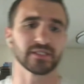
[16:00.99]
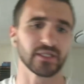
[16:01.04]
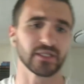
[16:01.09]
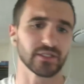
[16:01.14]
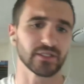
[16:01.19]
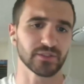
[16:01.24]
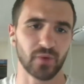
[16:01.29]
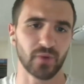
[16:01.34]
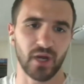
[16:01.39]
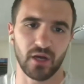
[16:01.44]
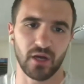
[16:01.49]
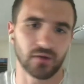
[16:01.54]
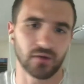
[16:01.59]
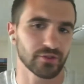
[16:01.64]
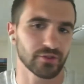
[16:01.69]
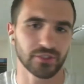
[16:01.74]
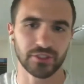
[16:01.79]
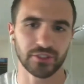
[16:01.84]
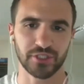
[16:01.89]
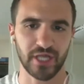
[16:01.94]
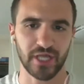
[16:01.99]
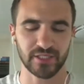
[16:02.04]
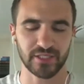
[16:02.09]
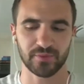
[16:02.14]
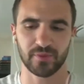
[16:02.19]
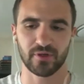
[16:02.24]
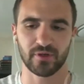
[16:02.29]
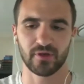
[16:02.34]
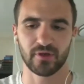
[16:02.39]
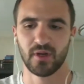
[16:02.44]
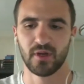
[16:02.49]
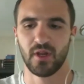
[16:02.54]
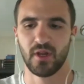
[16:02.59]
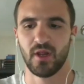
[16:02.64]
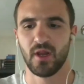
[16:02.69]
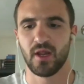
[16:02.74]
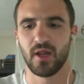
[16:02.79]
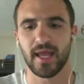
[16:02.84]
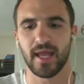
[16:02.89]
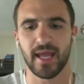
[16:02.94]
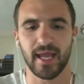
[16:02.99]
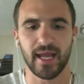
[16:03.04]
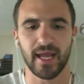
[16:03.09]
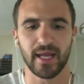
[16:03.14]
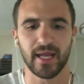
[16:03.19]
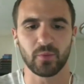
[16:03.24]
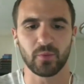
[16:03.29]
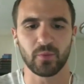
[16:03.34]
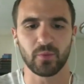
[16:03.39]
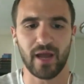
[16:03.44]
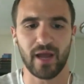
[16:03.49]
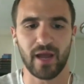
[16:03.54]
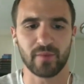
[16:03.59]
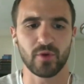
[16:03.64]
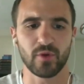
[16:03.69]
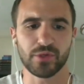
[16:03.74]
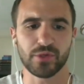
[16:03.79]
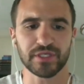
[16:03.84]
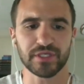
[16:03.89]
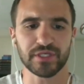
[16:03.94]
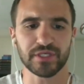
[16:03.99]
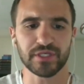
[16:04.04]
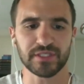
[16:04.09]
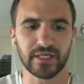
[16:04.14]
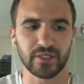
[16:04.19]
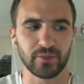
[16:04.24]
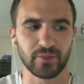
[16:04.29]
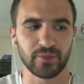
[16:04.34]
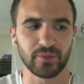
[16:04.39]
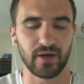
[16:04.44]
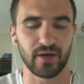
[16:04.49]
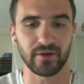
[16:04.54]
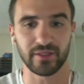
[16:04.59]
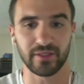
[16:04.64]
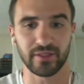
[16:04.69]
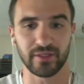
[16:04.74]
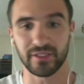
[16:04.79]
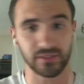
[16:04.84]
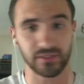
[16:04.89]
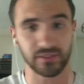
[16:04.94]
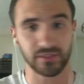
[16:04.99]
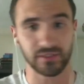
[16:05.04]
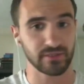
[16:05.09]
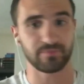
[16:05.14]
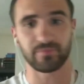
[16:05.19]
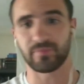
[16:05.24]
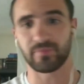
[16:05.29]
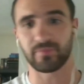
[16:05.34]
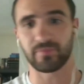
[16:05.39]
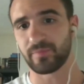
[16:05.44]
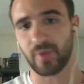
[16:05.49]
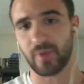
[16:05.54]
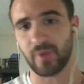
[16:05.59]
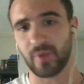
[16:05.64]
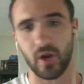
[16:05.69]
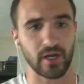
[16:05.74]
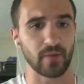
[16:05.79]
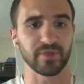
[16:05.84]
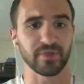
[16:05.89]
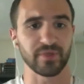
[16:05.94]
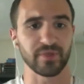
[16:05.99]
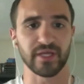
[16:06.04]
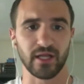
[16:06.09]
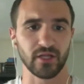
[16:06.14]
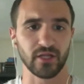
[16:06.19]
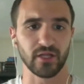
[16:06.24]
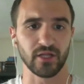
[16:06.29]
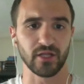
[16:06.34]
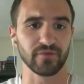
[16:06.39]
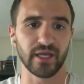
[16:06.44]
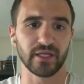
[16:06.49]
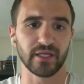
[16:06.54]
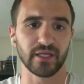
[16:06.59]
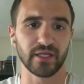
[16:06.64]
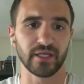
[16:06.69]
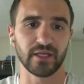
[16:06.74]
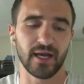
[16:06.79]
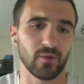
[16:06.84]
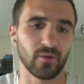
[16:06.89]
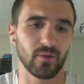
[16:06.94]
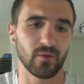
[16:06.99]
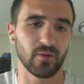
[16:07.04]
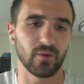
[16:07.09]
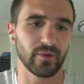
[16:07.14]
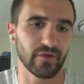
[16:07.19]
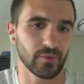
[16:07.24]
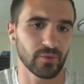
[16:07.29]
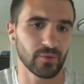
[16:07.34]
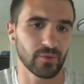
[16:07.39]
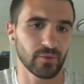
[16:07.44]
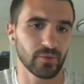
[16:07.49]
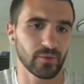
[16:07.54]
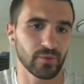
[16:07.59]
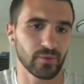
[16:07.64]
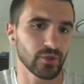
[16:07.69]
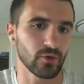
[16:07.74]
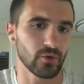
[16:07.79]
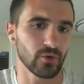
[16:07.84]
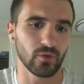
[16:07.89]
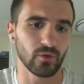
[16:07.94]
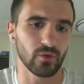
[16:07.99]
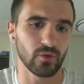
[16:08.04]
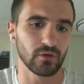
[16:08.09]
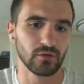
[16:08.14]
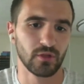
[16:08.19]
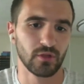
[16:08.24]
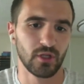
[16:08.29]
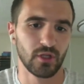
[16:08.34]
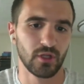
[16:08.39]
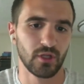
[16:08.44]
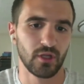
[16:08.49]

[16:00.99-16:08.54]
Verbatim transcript: as well, Christian Chasmer. And what I'm most excited about is our company Elevate. We have a really cool